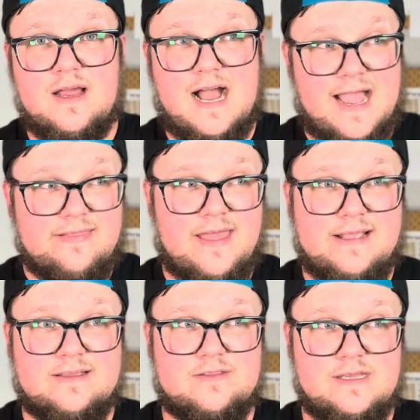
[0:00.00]
I
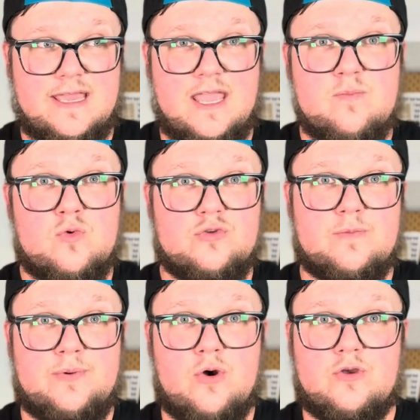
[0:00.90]
like the game more
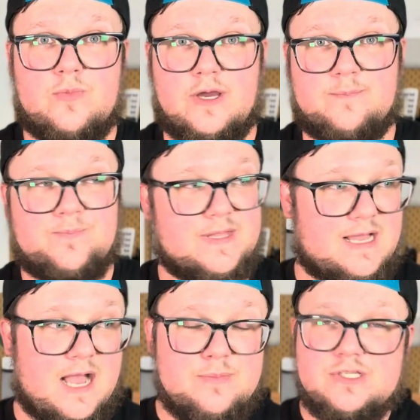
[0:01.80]
than Pokemon.
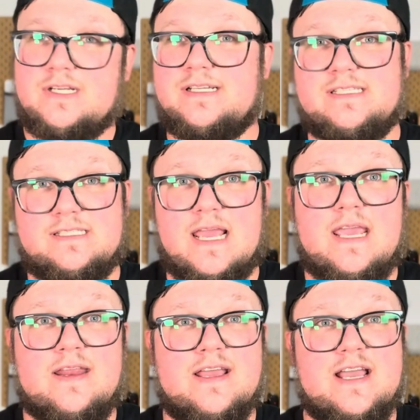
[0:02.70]
I'm just gonna say
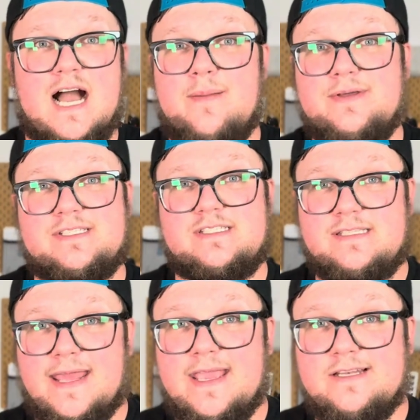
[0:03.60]
it, I'm gonna
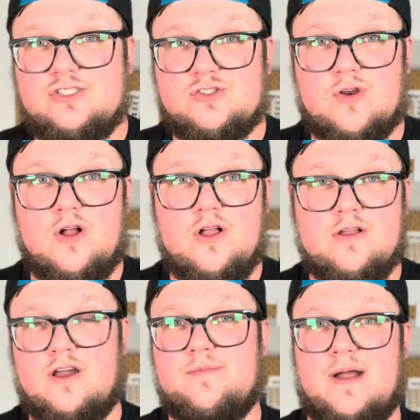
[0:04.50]
stand
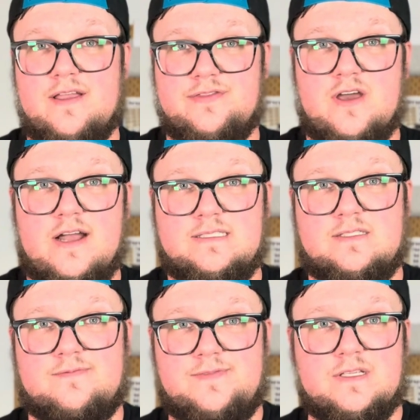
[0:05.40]
strong on my thoughts
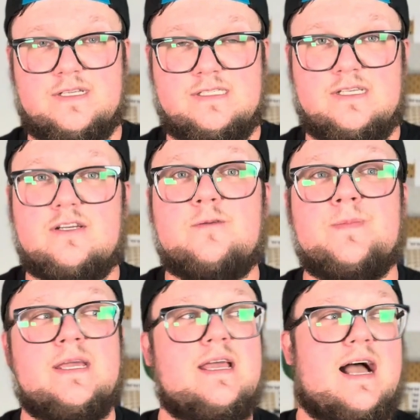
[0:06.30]
and feelings here.
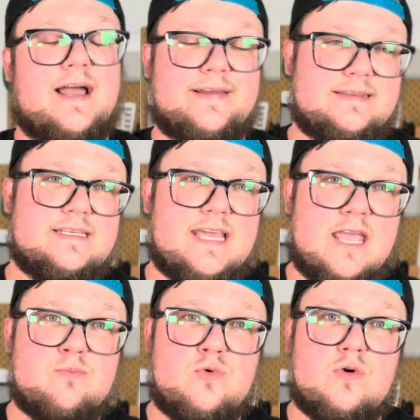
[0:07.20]
I like the
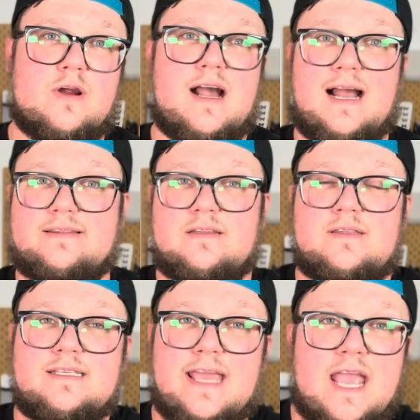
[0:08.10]
game more. I think
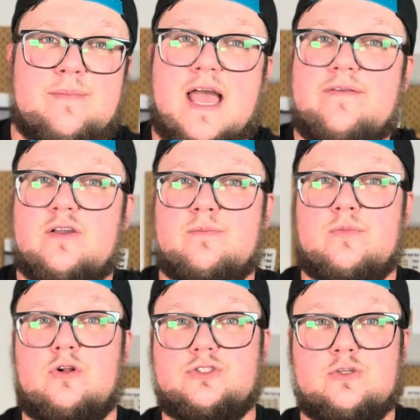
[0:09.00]
the game having
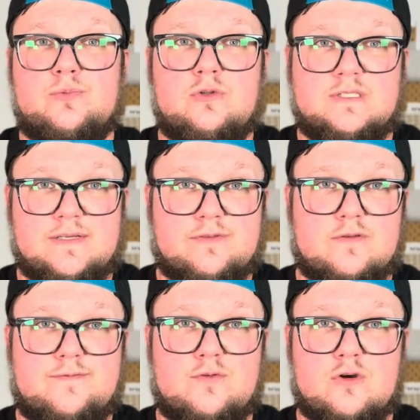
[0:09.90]
multiple
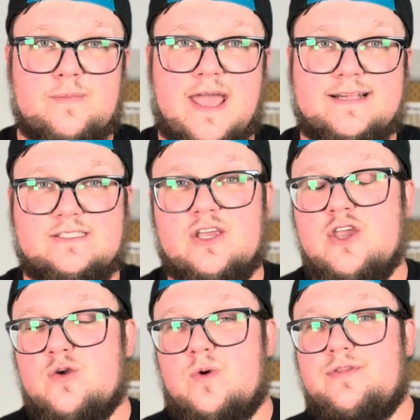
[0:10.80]
different formats,
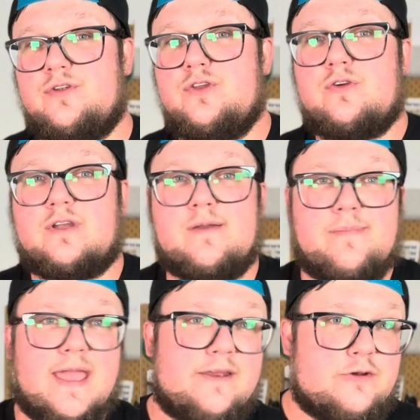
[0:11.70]
whether you're a
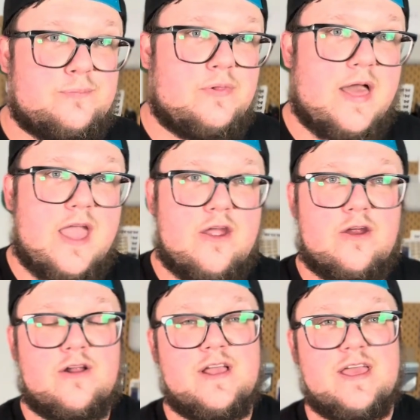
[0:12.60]
commander
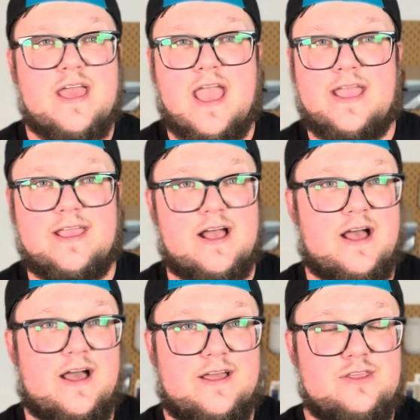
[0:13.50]
player,
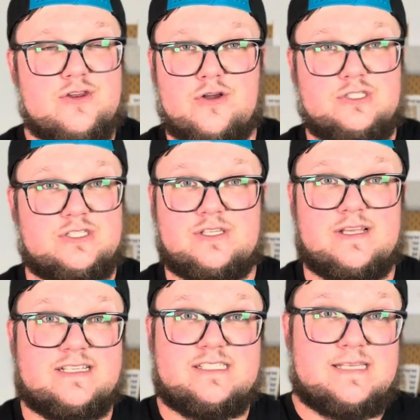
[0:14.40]
just
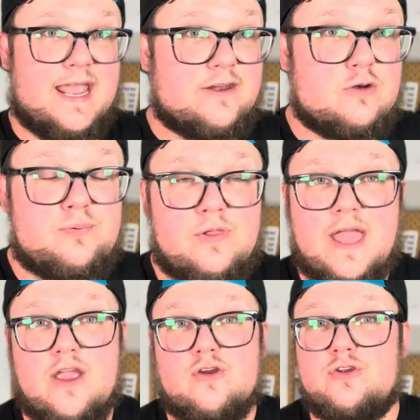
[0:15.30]
a standard
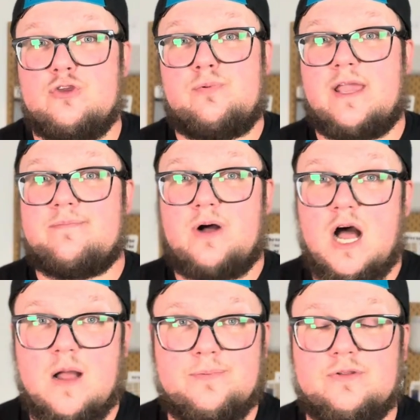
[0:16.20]
player, or you play
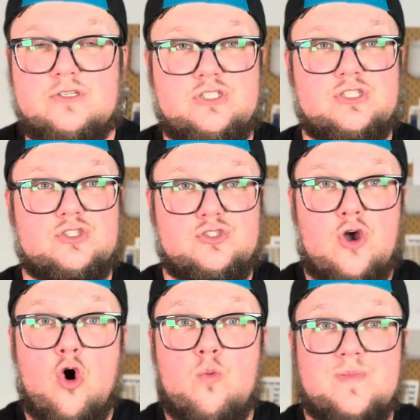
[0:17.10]
Pauper, there's just
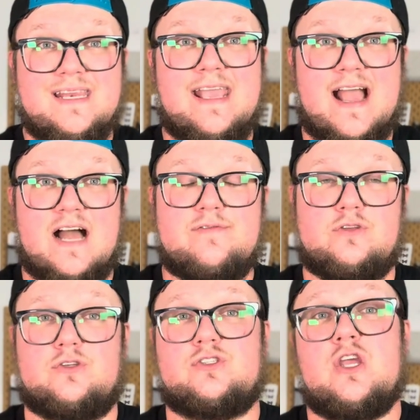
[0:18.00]
so many
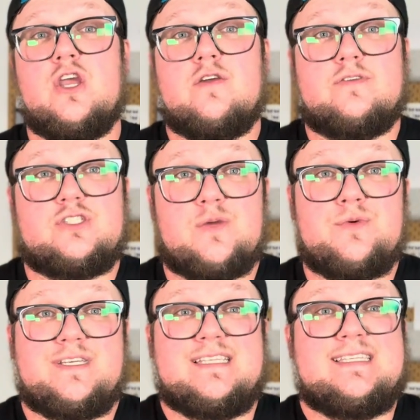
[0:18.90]
avenues for
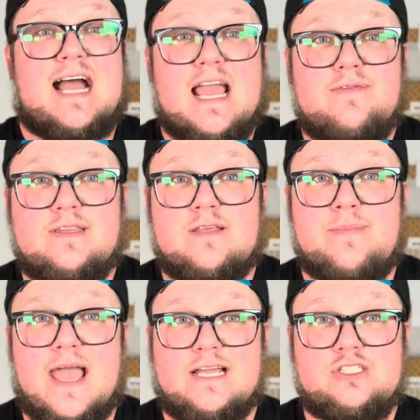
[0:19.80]
someone to dive into
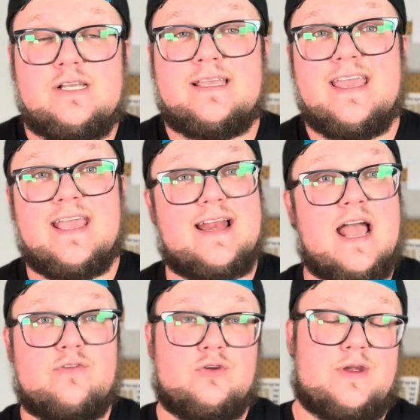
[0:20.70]
Magic and
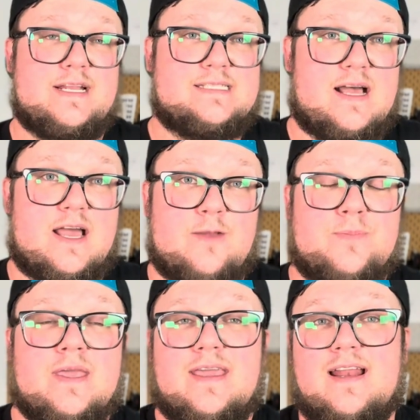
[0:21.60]
have a great time.
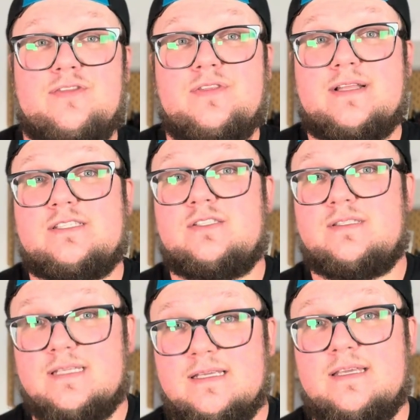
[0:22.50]
And I think that's
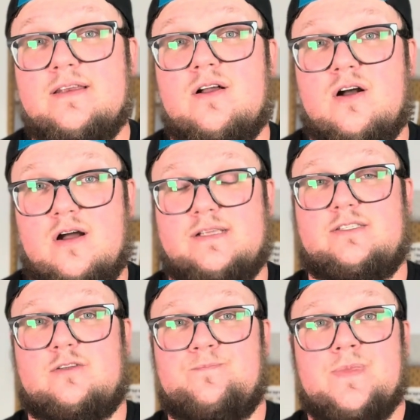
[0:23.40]
stinking
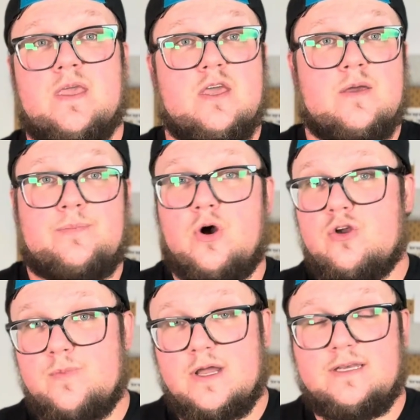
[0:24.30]
awesome.
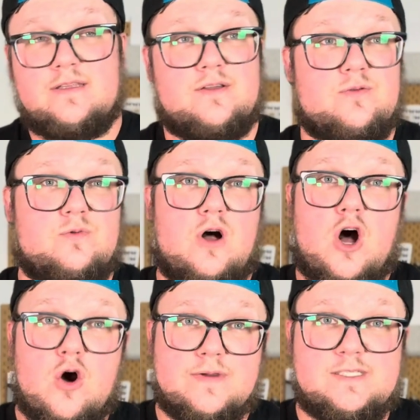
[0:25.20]
Pokemon will
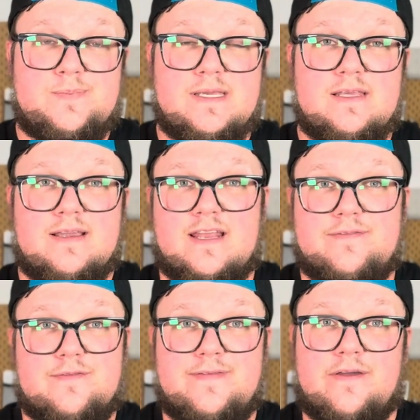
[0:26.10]
always be kind of
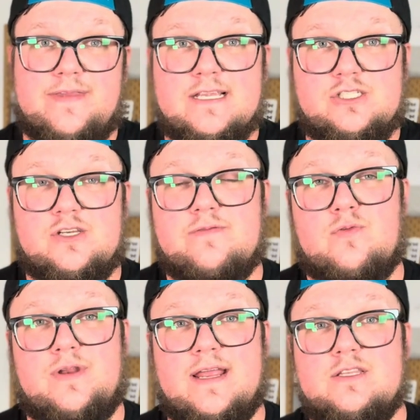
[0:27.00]
the foundation of
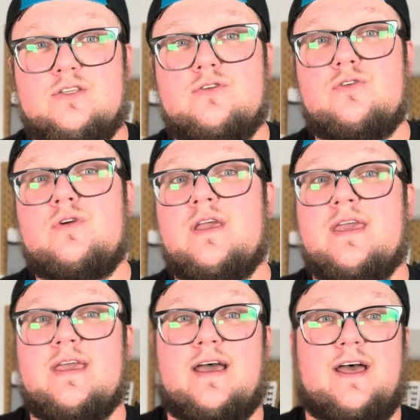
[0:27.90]
what I do,
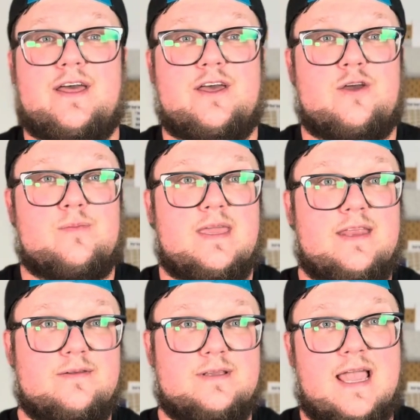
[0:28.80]

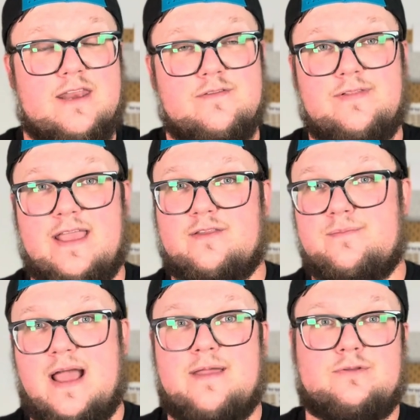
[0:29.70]
and kind of like
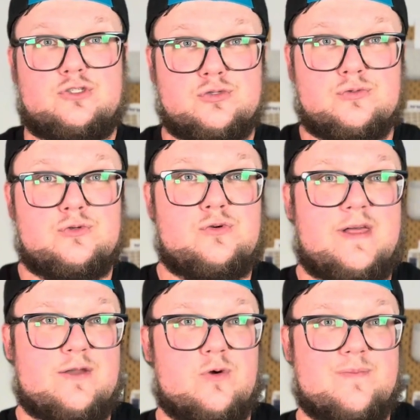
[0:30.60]
my true,
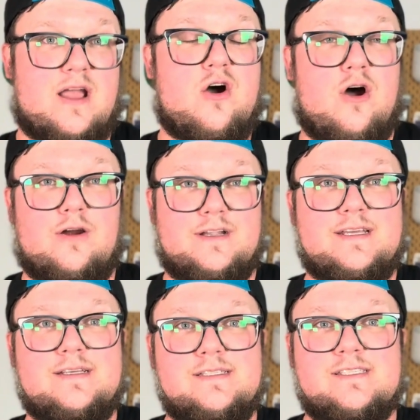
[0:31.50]
like where my heart
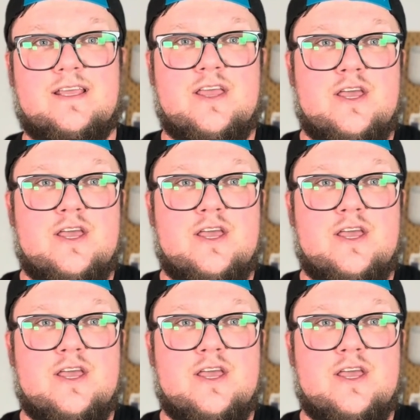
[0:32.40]
is.